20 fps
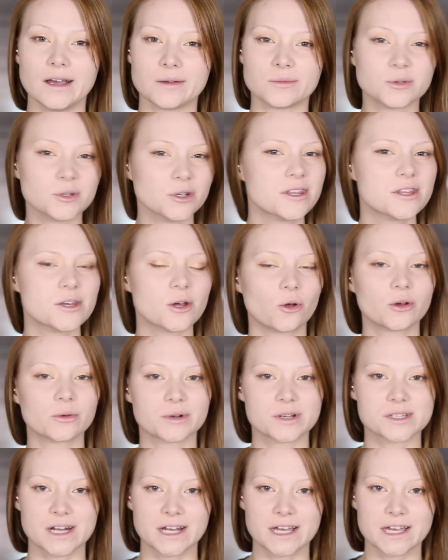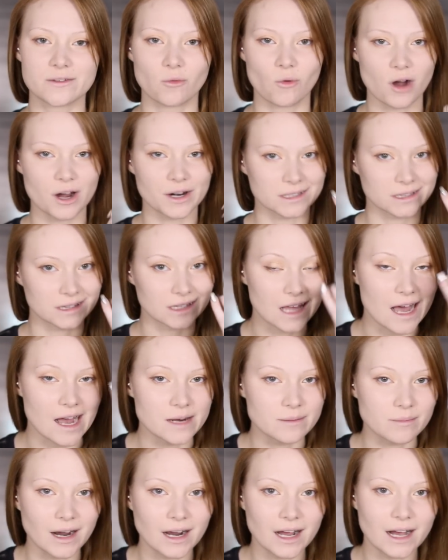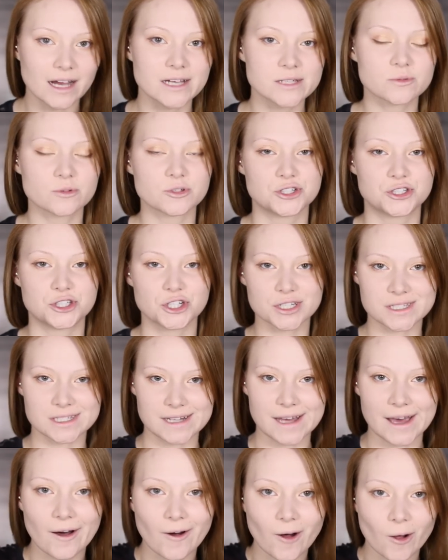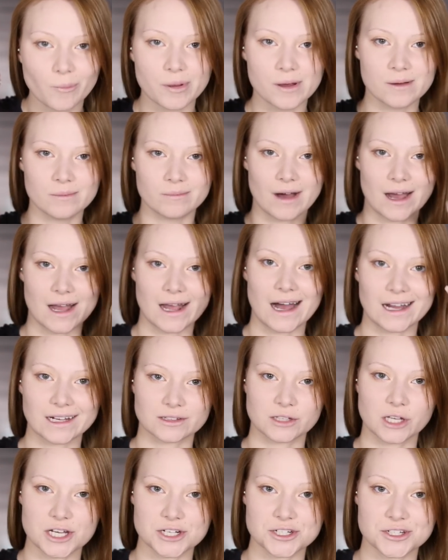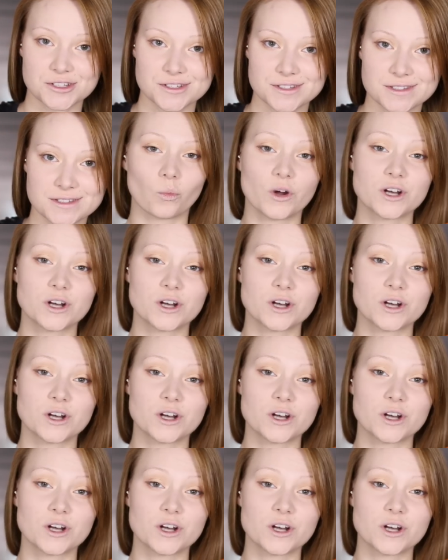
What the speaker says: And really the only reason I even wanted to line my eyes was just to help my eyelashes,